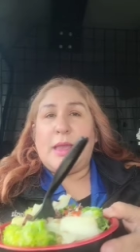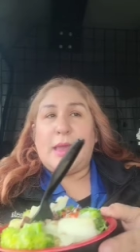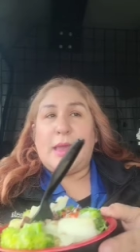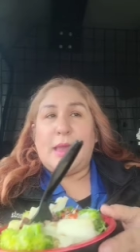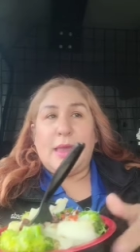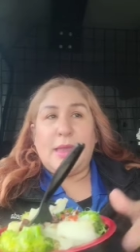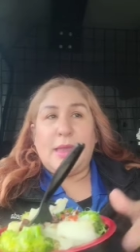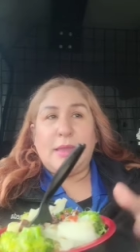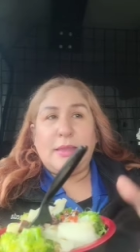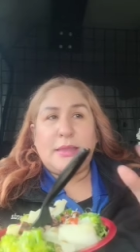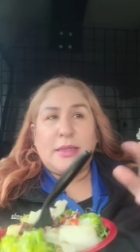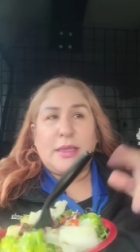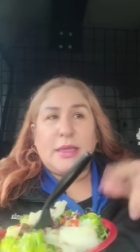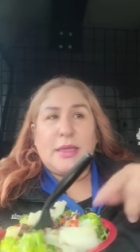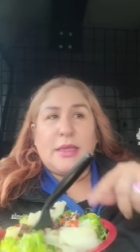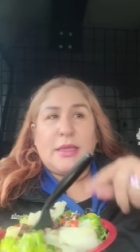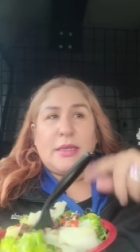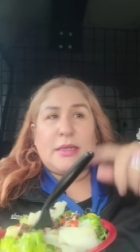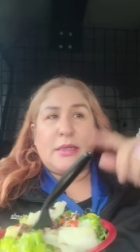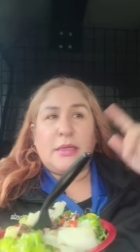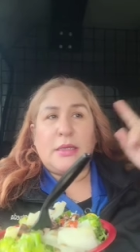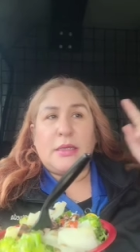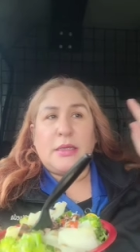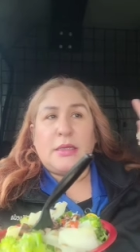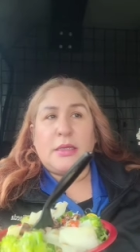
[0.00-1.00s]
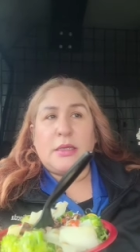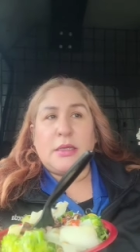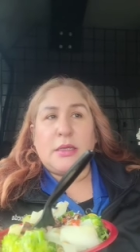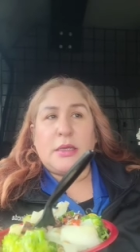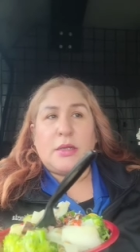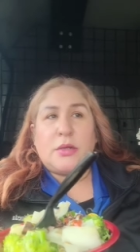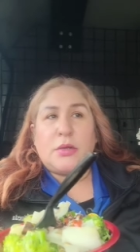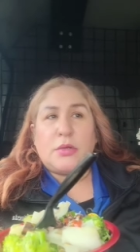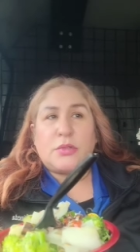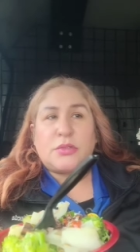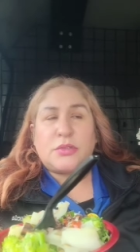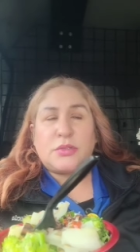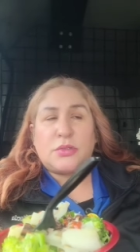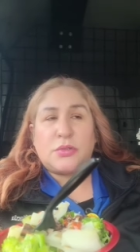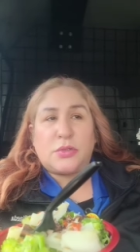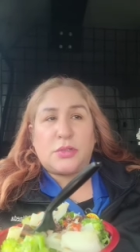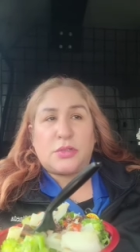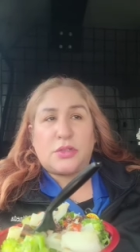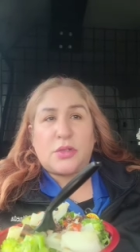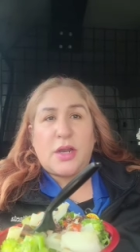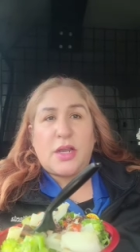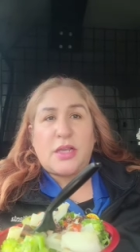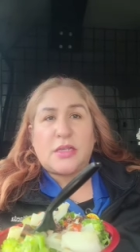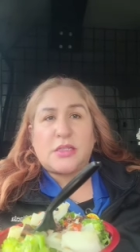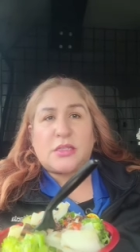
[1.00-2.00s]
And then it goes to the
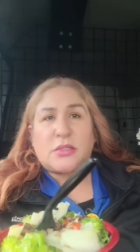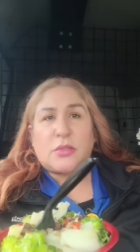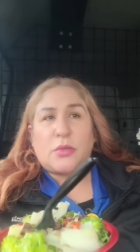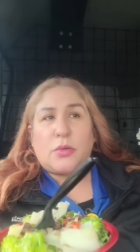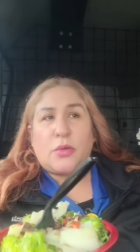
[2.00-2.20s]
trash.